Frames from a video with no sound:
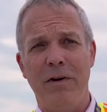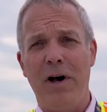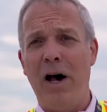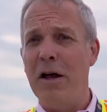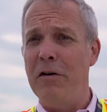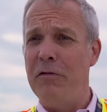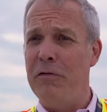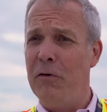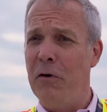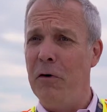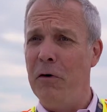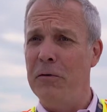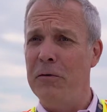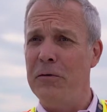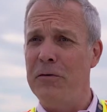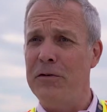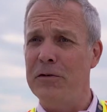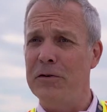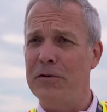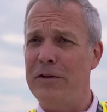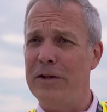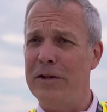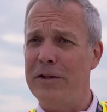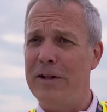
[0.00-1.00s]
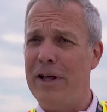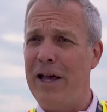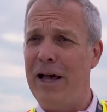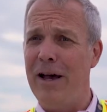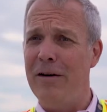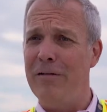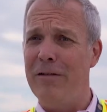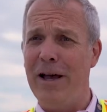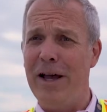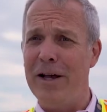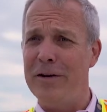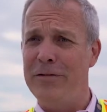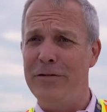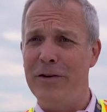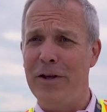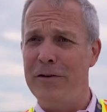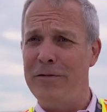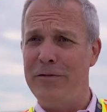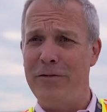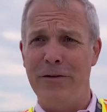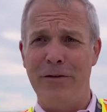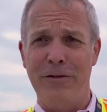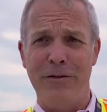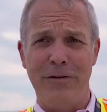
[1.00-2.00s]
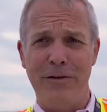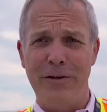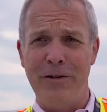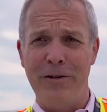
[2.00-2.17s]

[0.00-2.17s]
iPhones and didn't have access to the